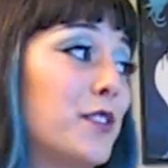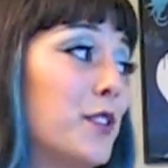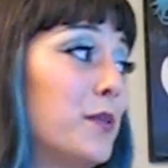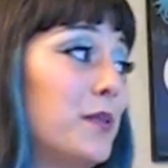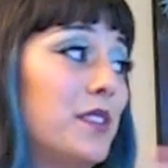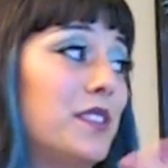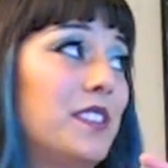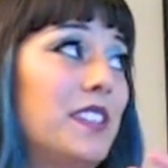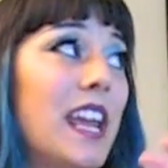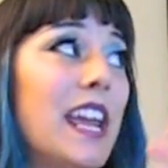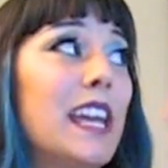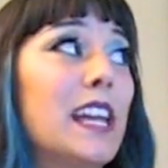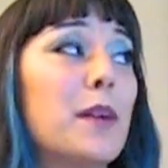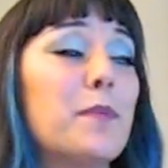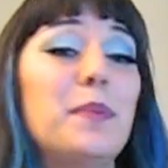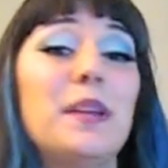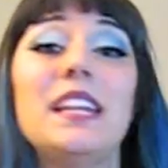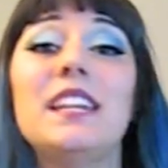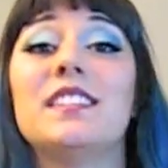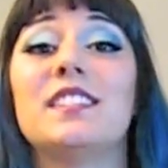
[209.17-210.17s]
So take a
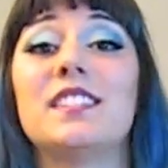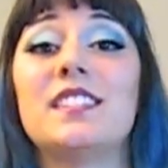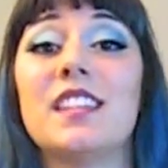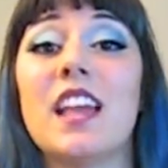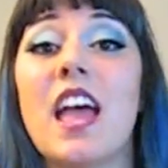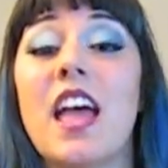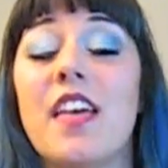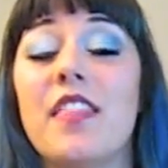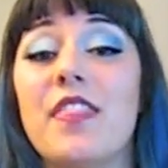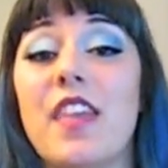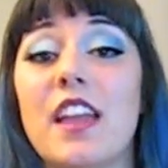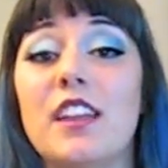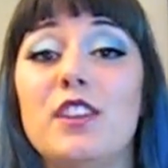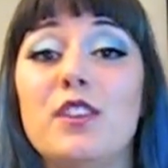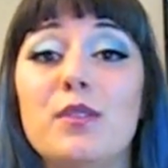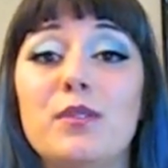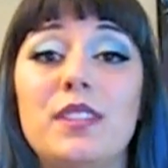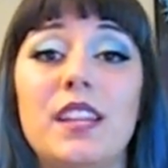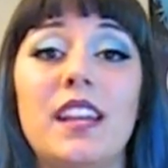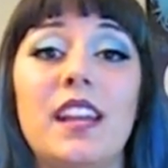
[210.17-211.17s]
piece that
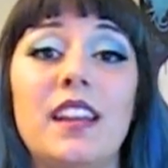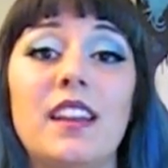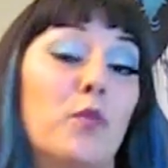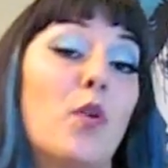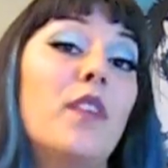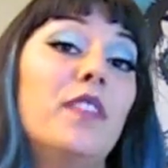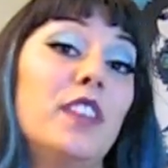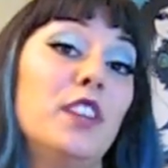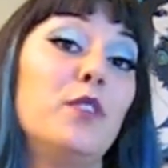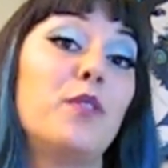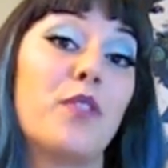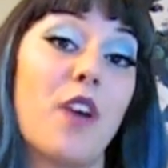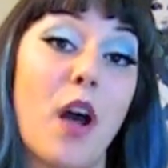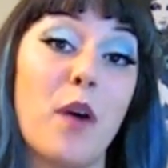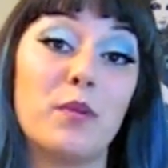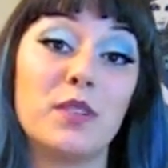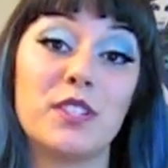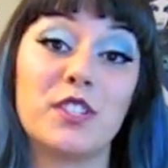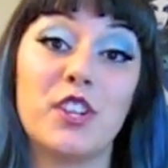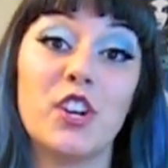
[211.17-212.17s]
you did, one that you
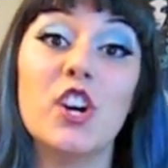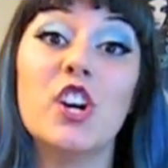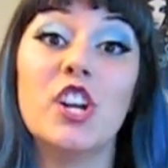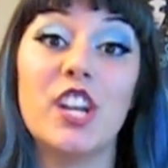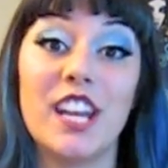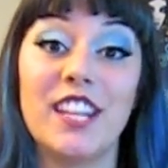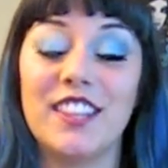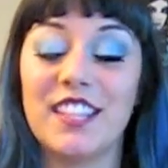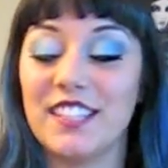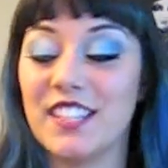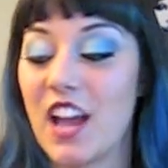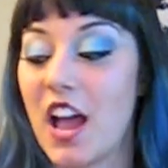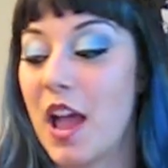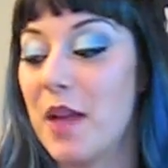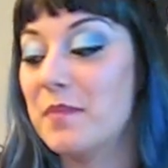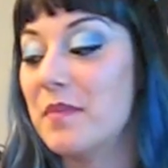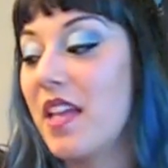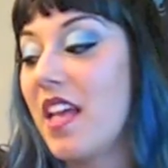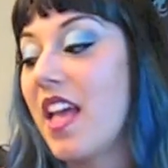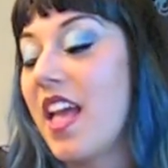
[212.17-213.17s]
thought was good at the
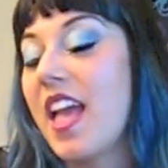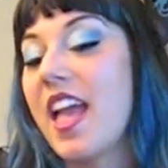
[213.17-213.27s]
time,